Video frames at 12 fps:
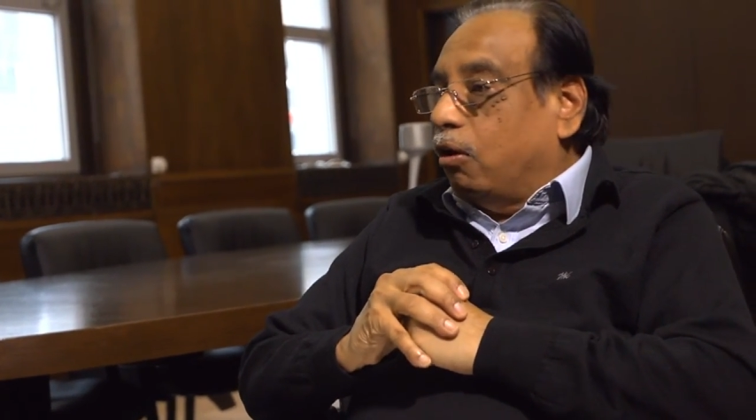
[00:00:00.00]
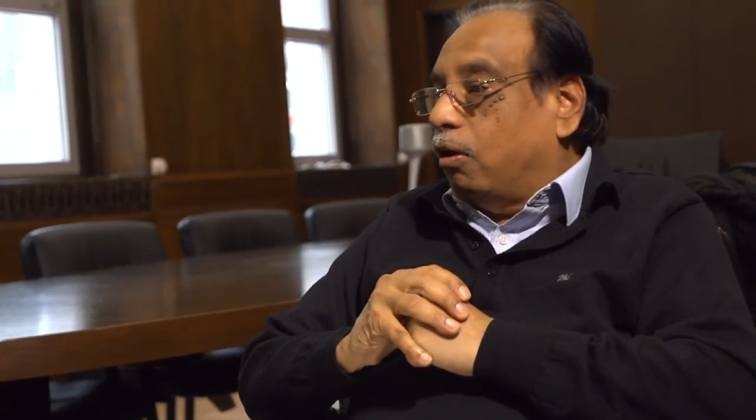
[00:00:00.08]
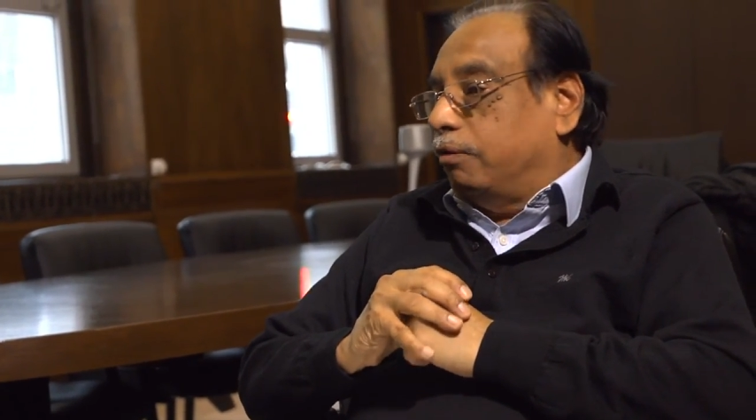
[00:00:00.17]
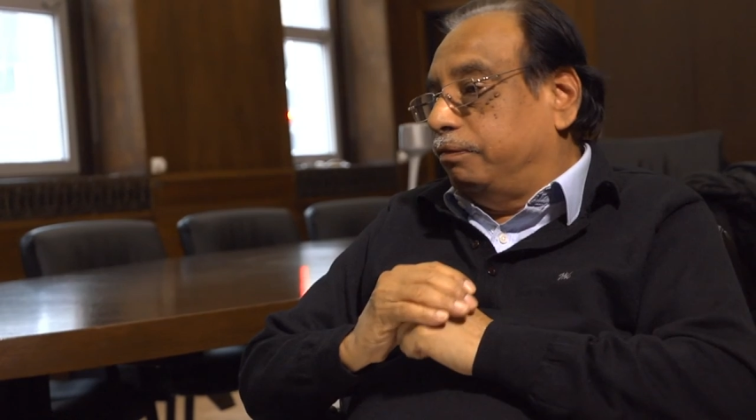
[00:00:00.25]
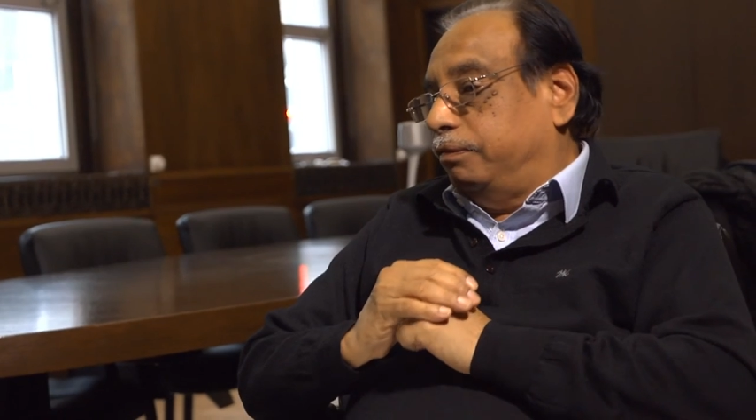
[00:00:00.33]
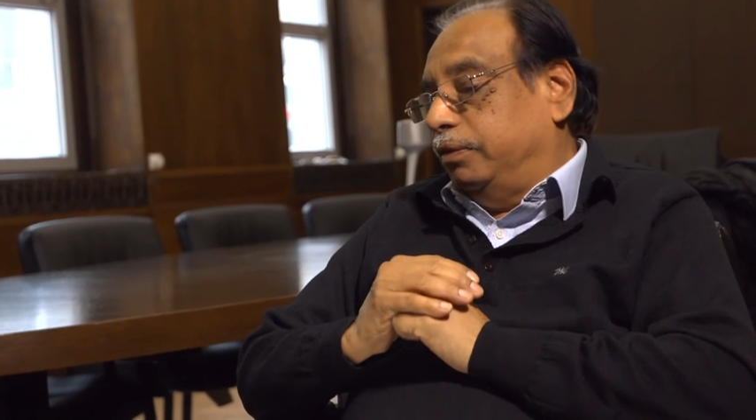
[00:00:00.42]

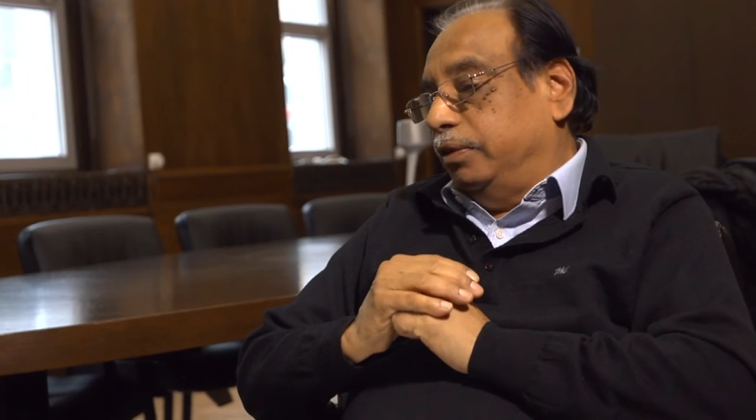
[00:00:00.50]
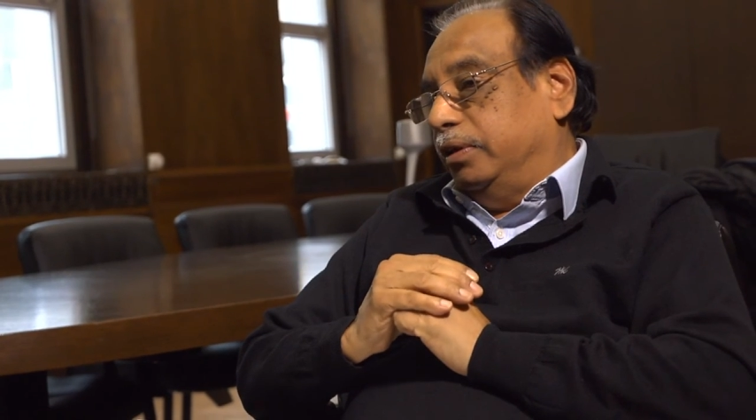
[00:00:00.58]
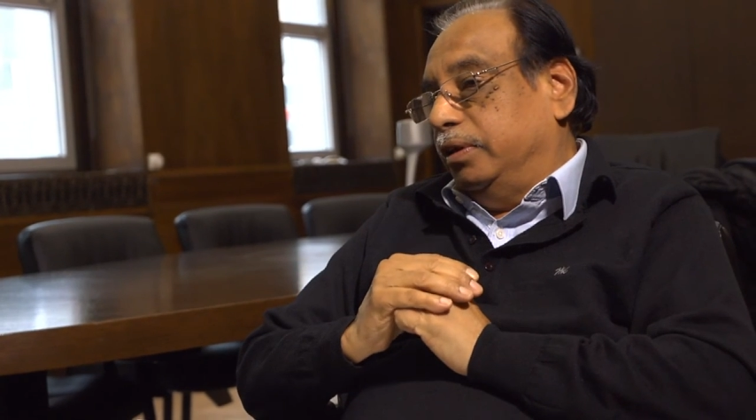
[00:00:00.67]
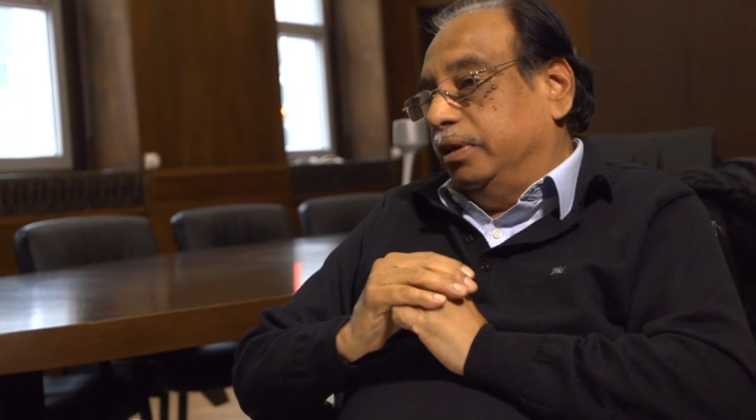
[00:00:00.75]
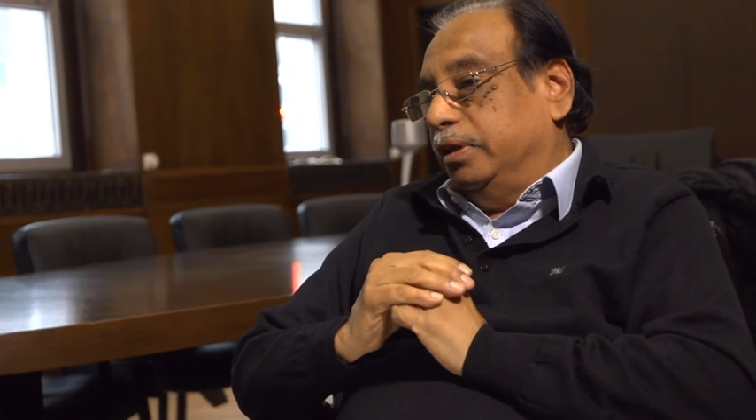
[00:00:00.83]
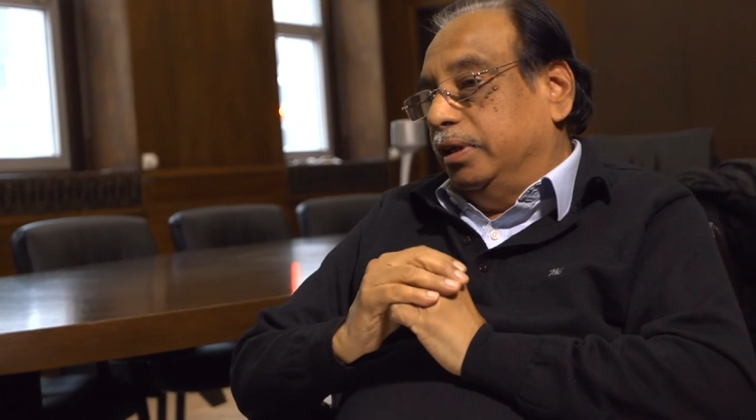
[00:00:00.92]

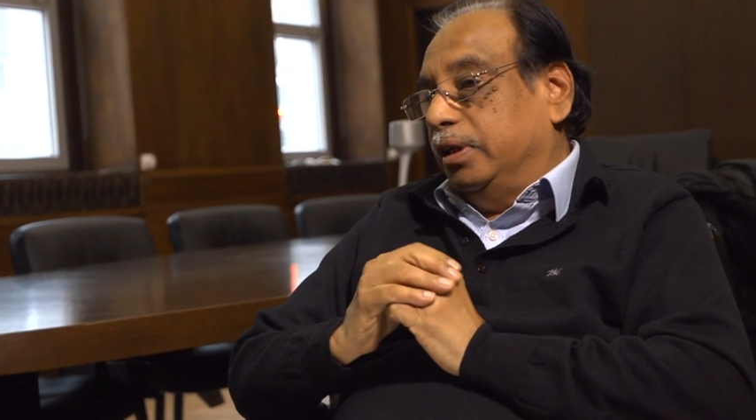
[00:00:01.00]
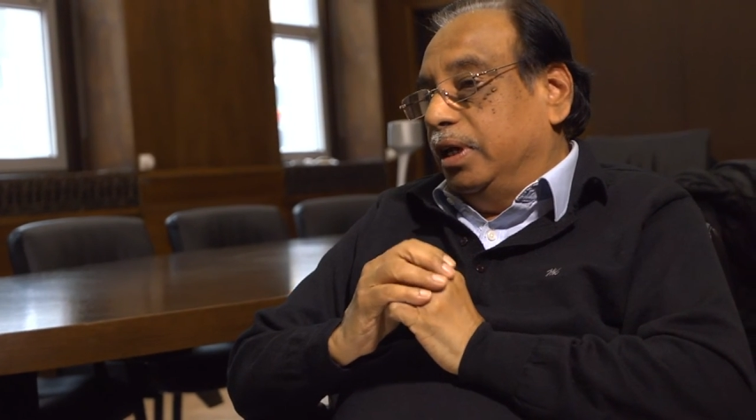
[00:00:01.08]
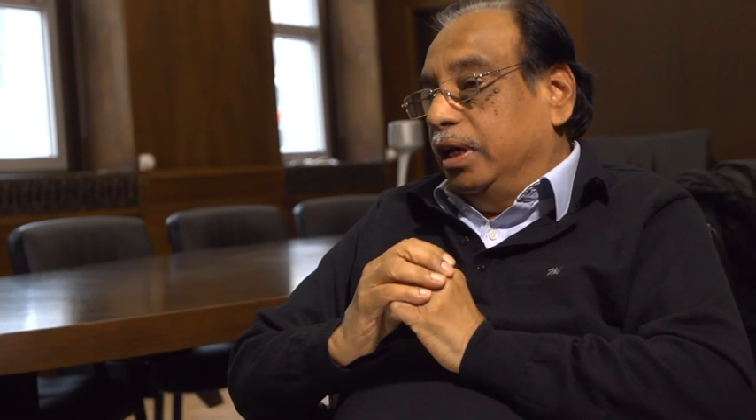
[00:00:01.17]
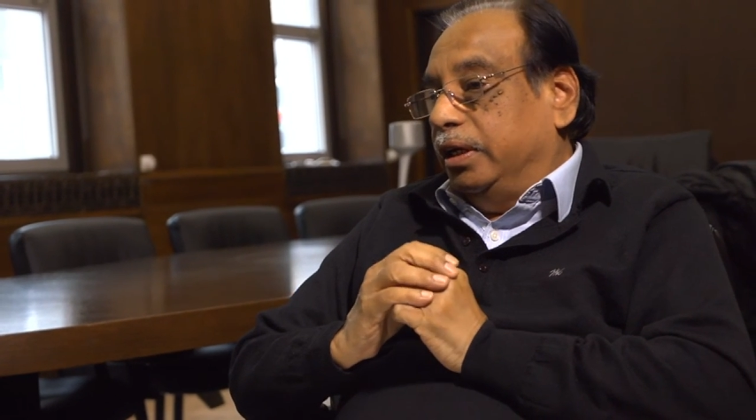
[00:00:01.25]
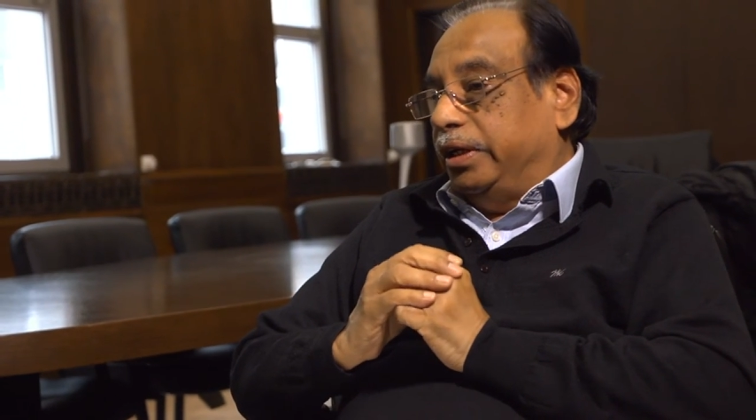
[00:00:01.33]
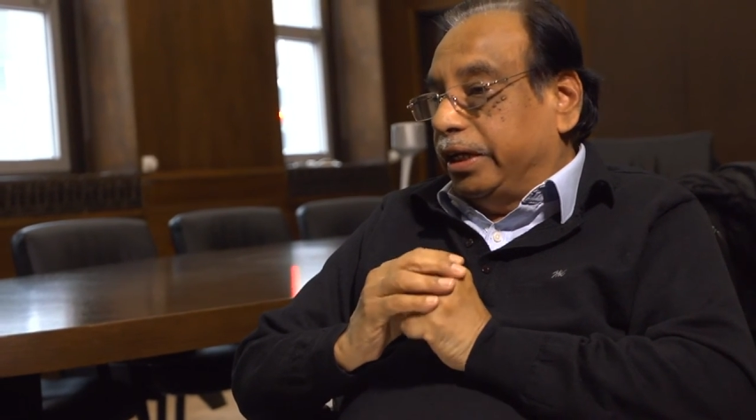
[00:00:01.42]
of
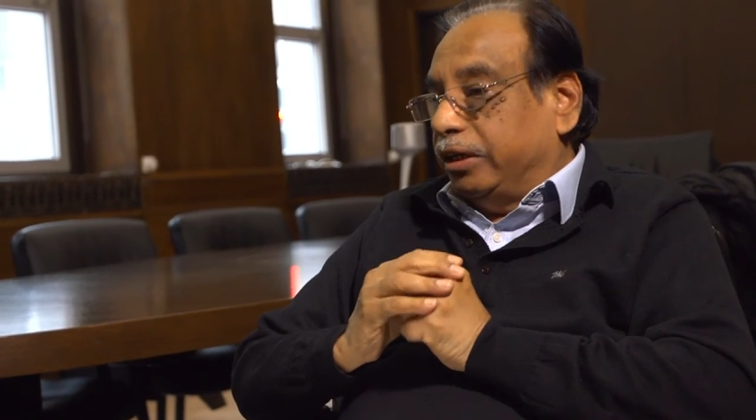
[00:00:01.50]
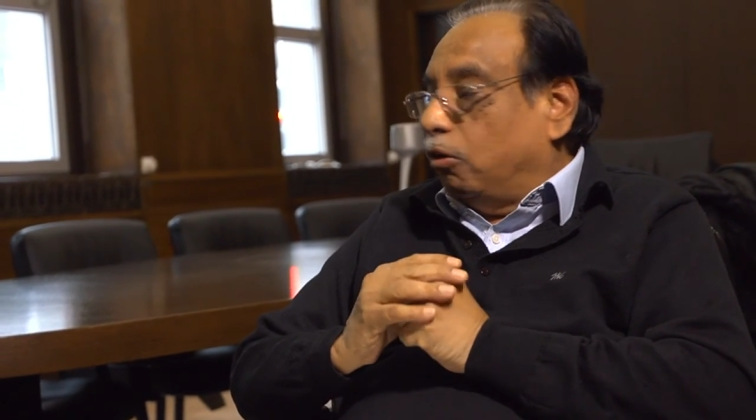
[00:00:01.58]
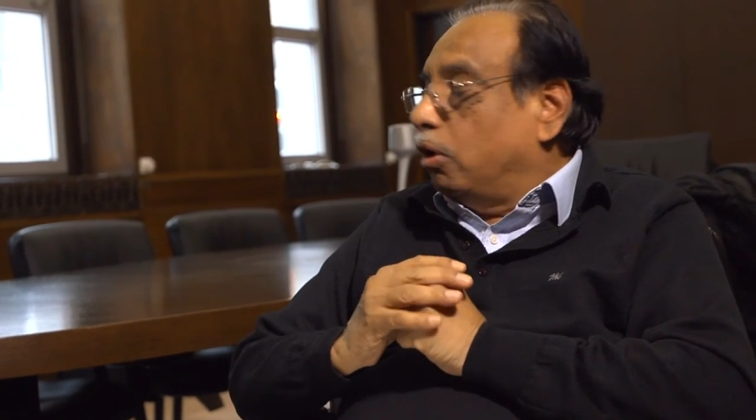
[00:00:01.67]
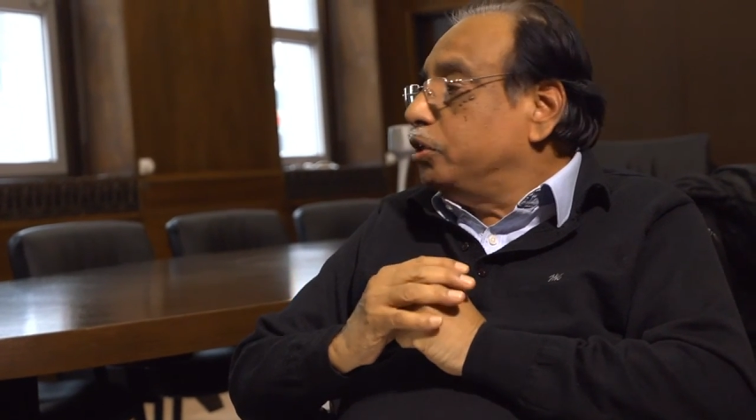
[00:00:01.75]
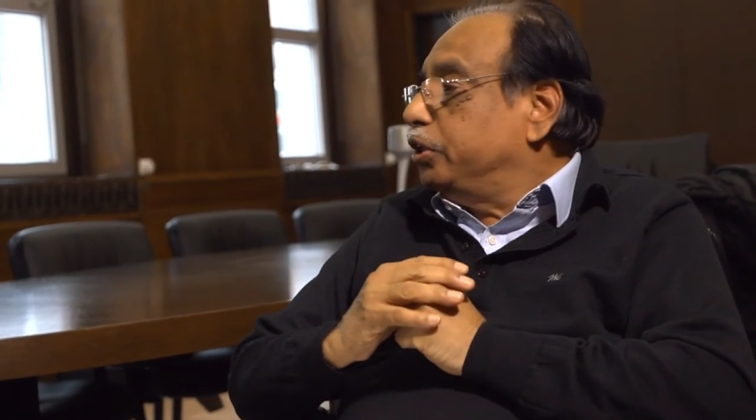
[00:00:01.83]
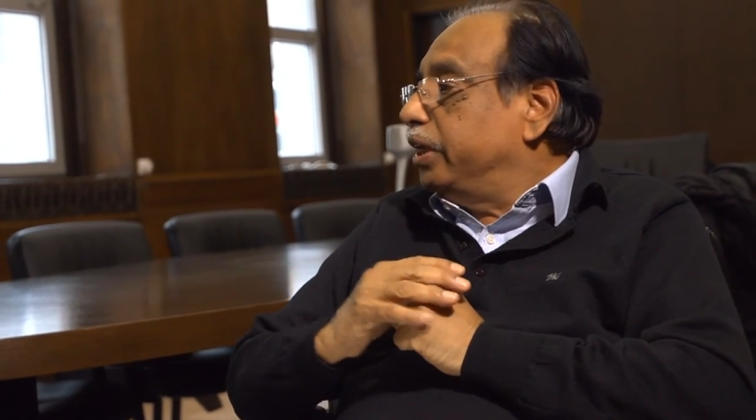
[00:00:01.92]

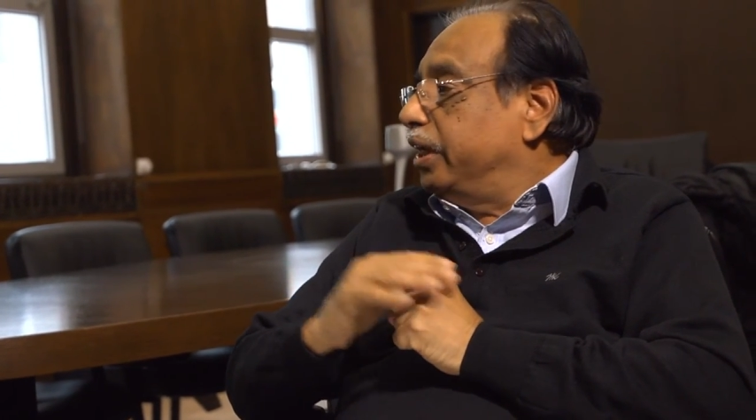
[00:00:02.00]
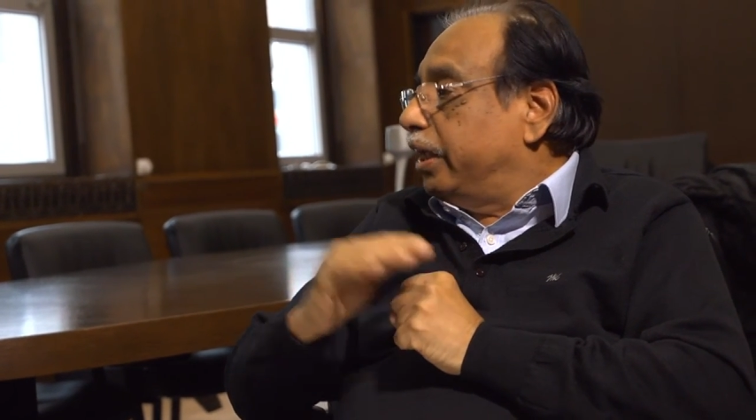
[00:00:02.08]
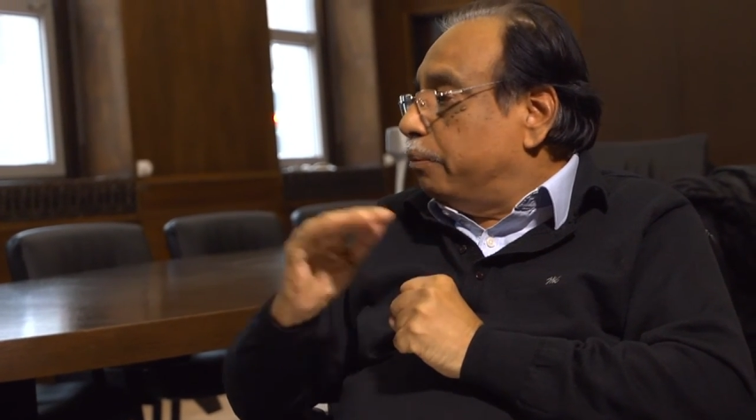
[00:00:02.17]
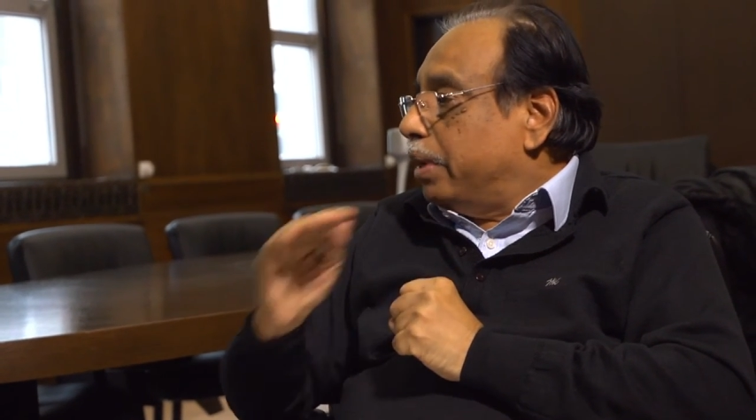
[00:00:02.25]
technological